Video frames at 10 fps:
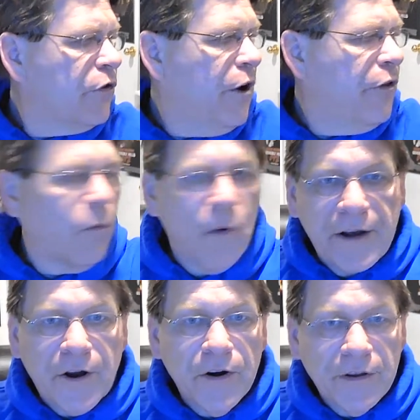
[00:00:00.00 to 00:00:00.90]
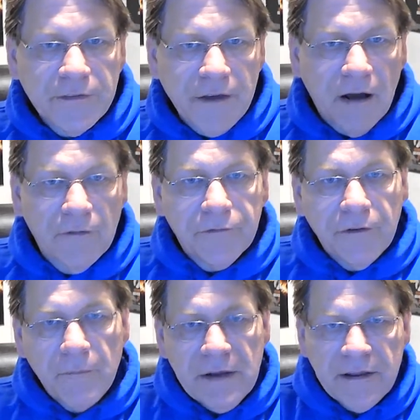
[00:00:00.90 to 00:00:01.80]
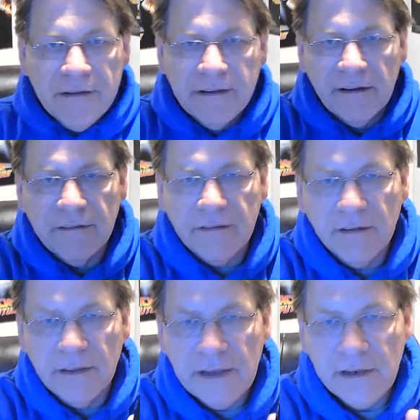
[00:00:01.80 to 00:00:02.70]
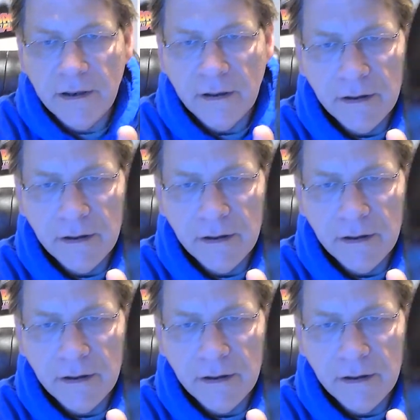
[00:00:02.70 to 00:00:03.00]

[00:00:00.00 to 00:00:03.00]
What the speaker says: you the record itself. I mean, this thing is clean.